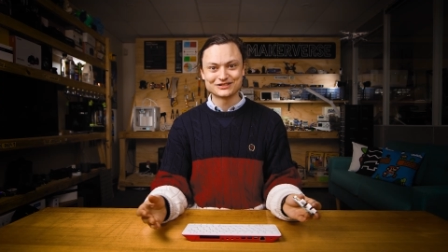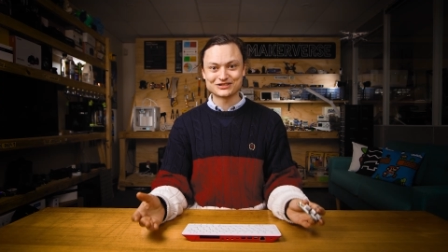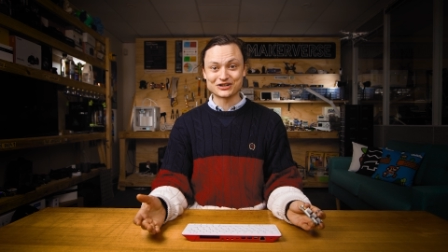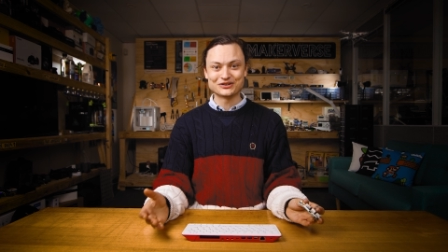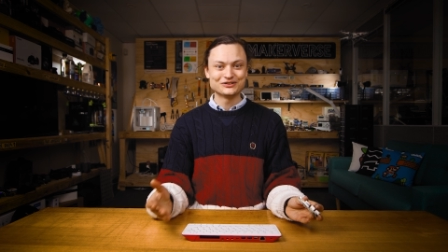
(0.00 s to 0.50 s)

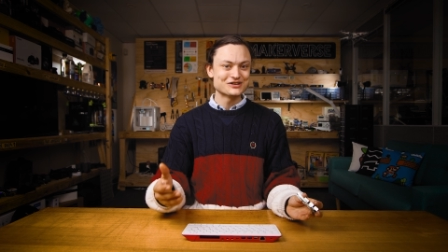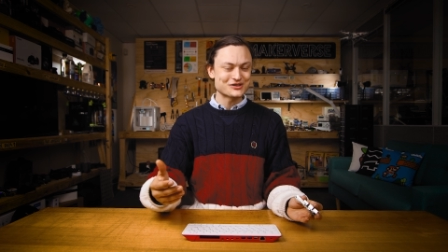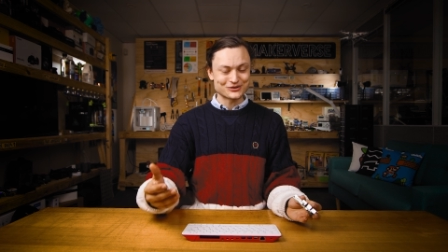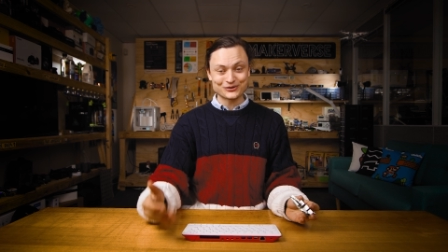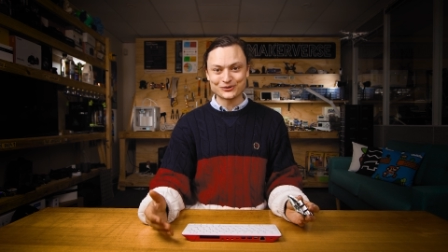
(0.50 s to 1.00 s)
So
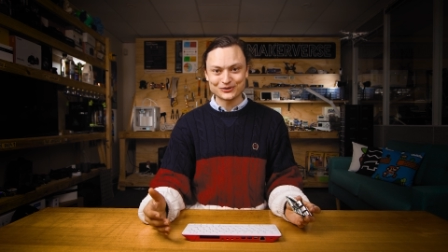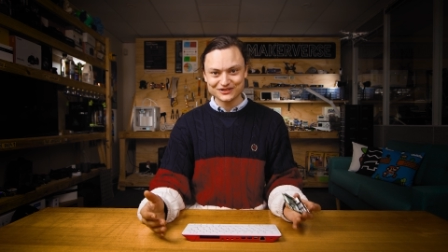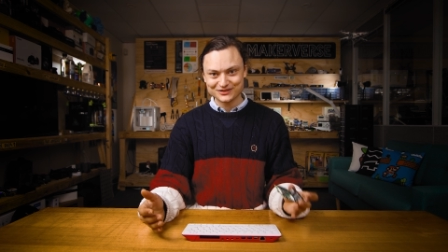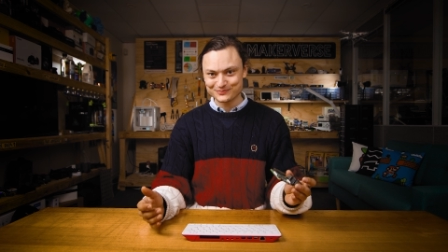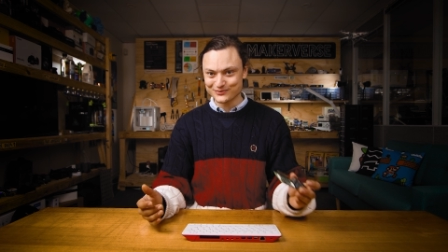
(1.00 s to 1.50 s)
the
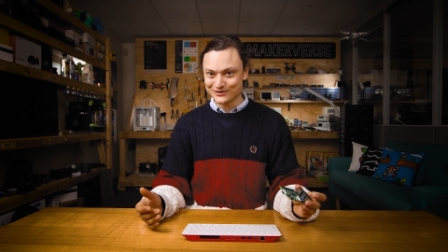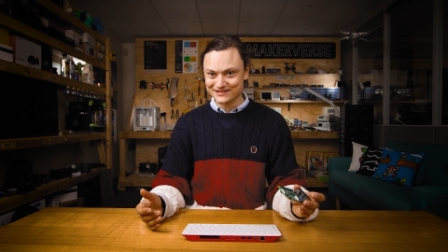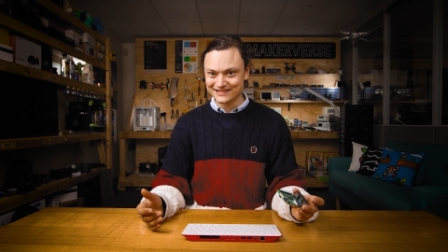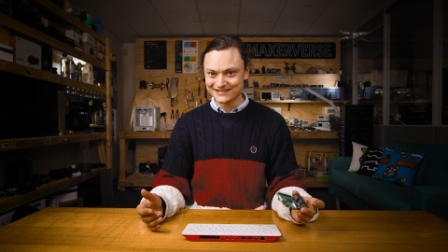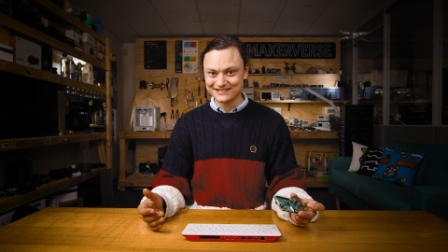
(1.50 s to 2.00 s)
cords,
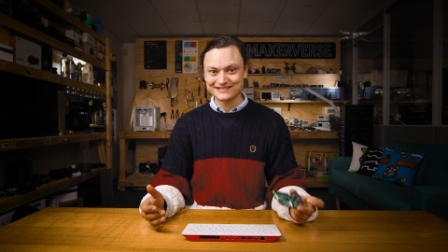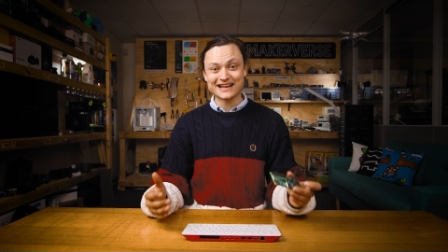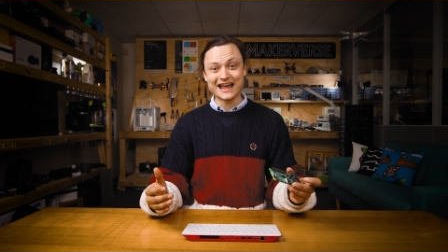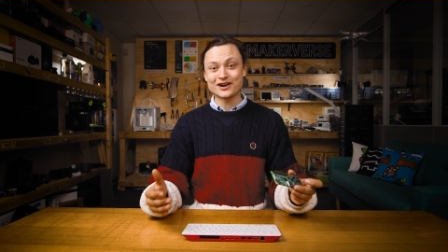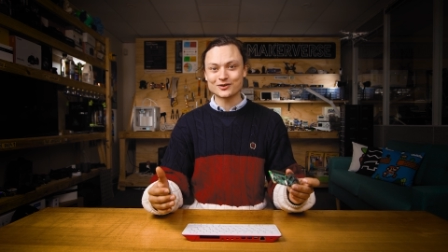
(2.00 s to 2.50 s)

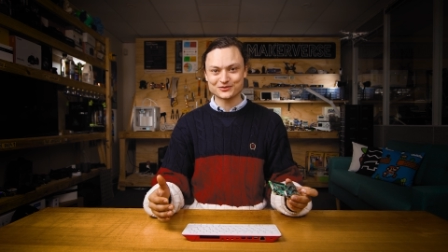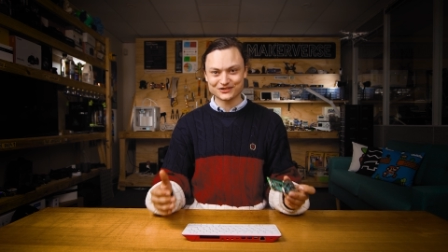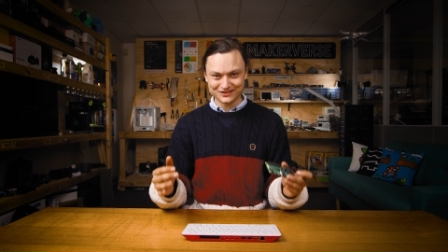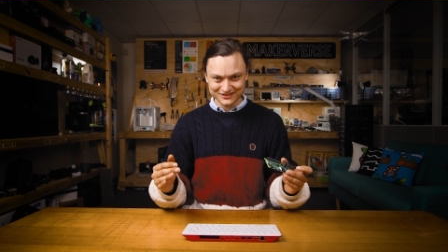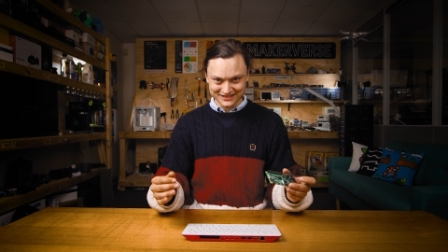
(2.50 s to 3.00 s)
processors, and
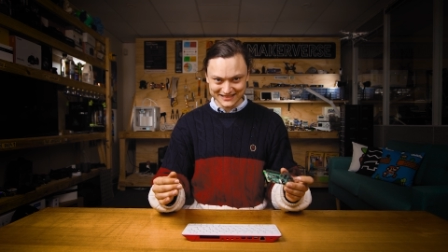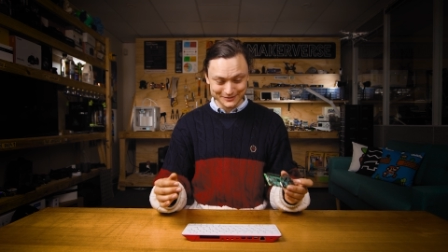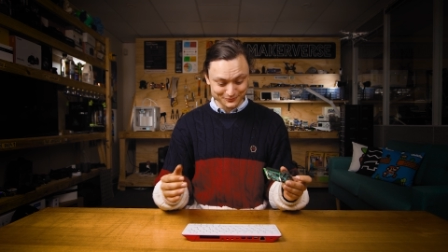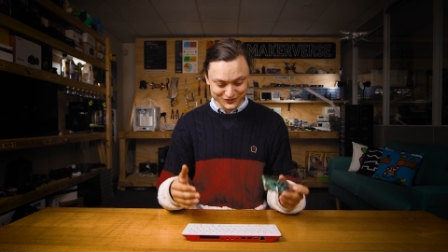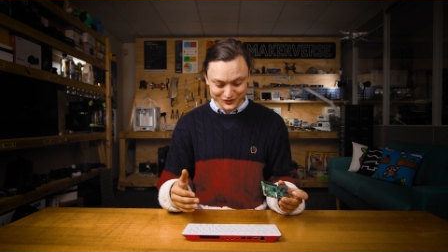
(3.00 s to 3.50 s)
options to set
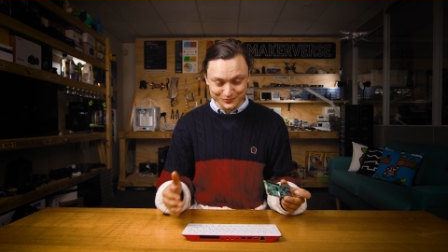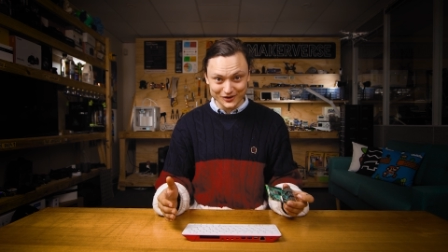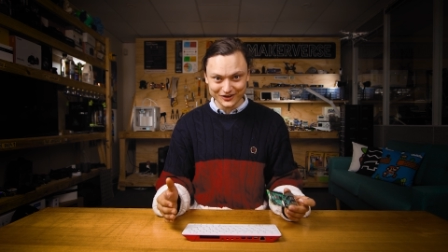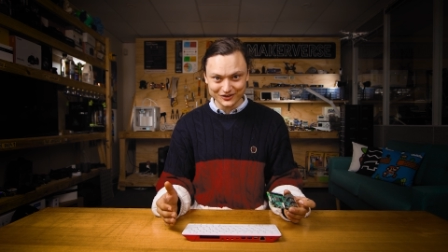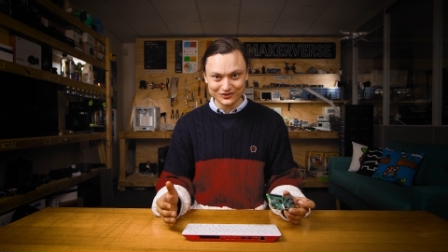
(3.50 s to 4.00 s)
up dual
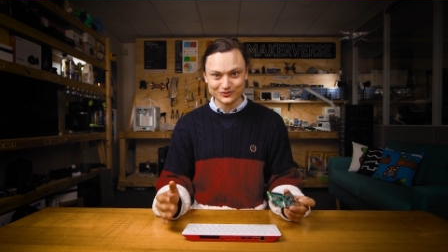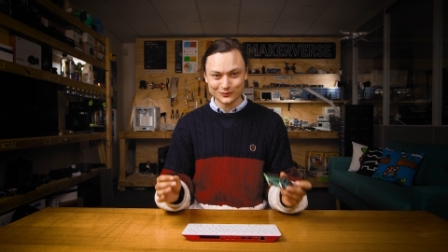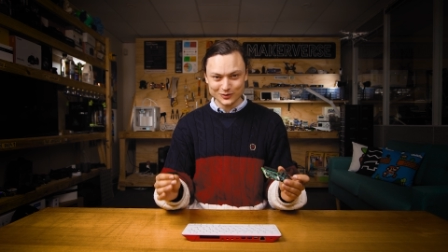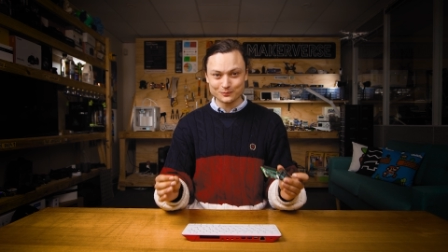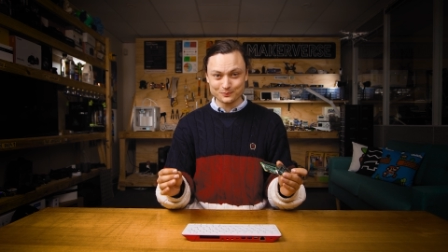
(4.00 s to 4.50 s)
monitors
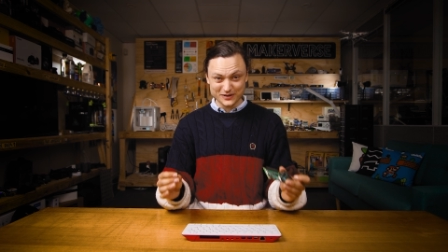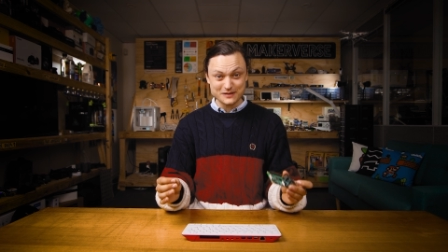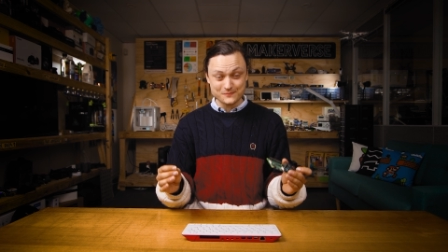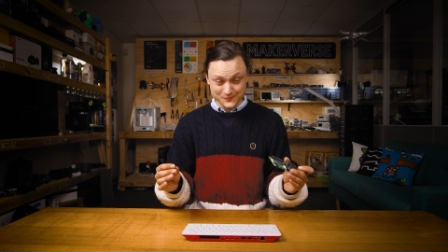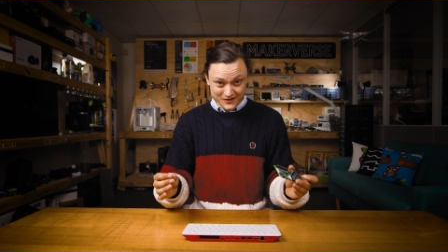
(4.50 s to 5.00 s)
will
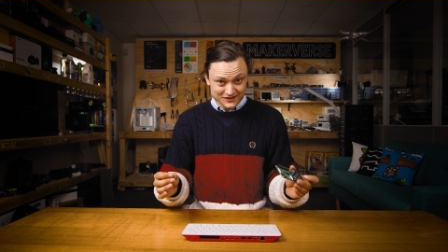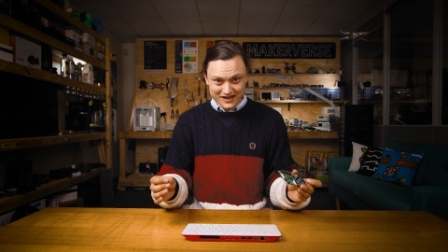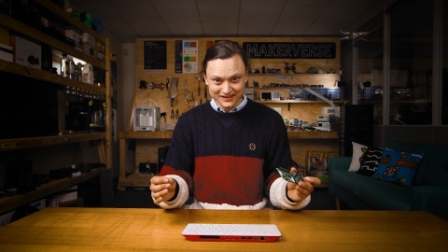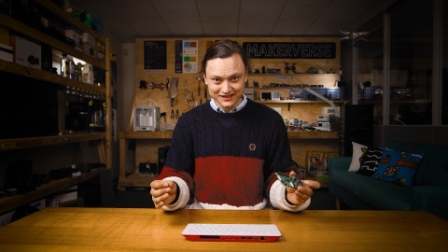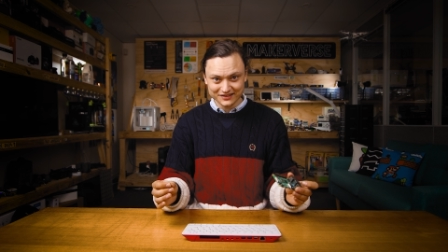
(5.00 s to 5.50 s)
be
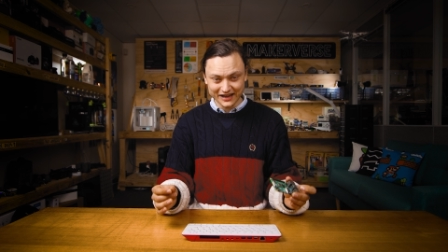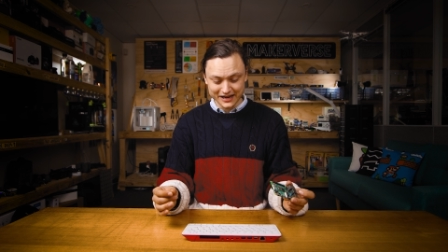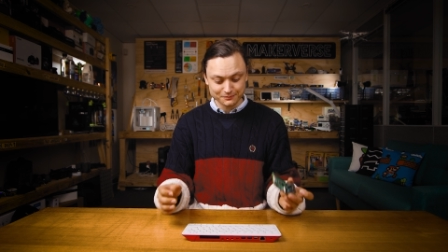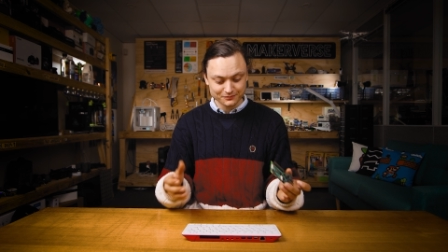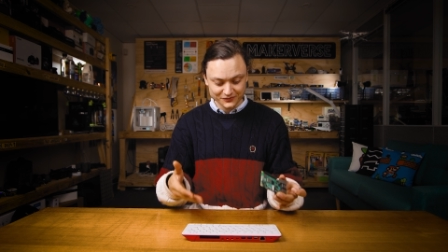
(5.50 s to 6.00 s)
exactly the
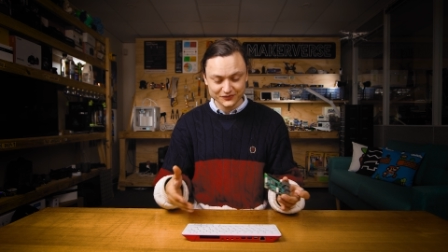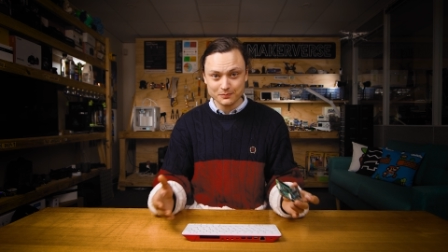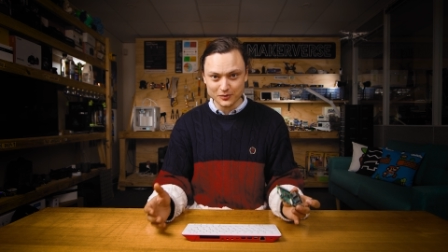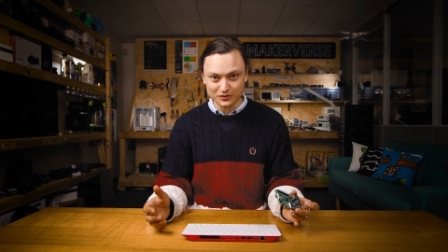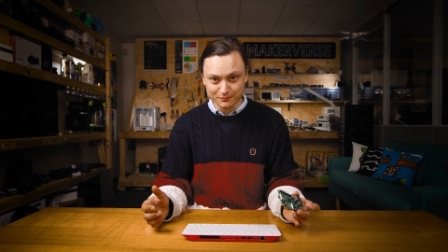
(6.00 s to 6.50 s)
same
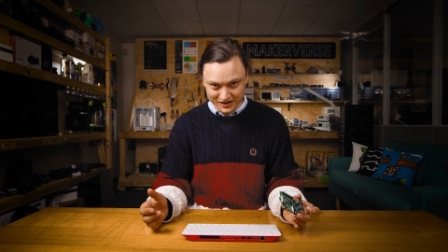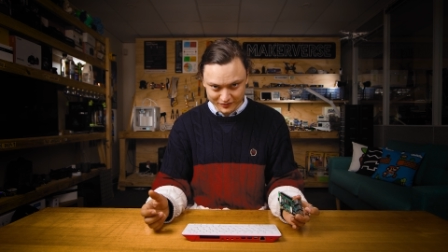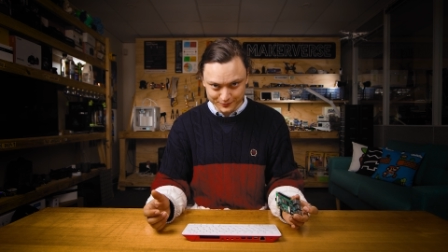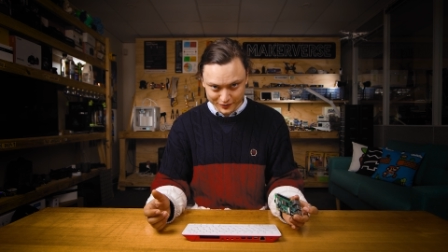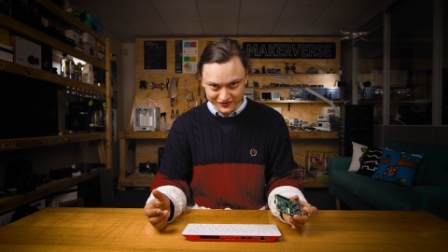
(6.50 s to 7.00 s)
for both
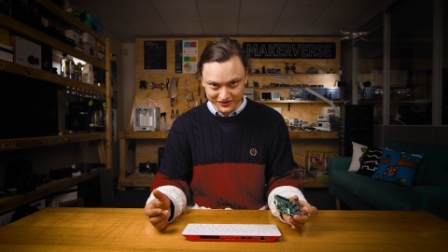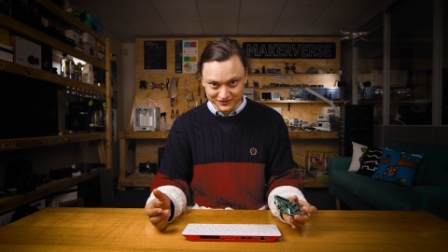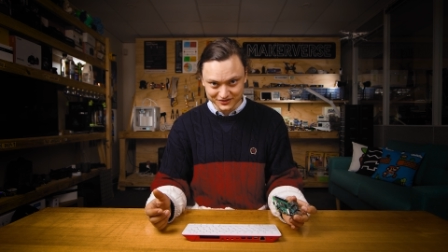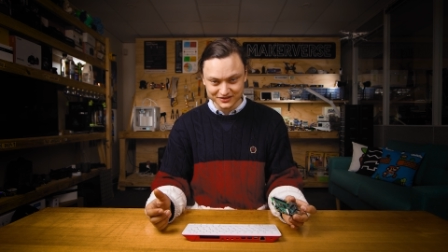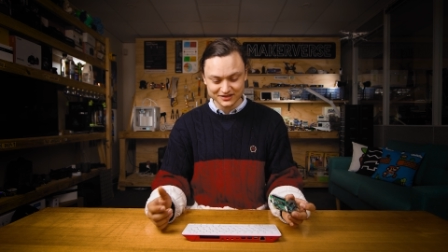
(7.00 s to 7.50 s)

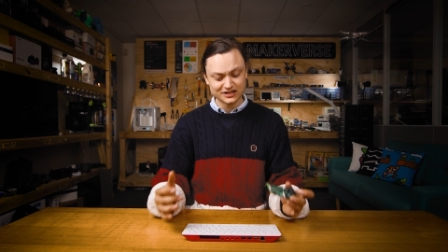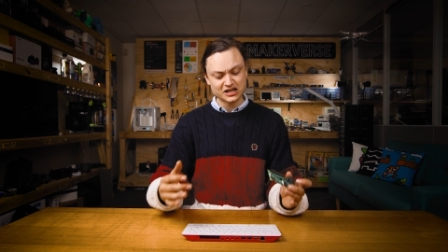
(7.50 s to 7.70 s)
microprocessors,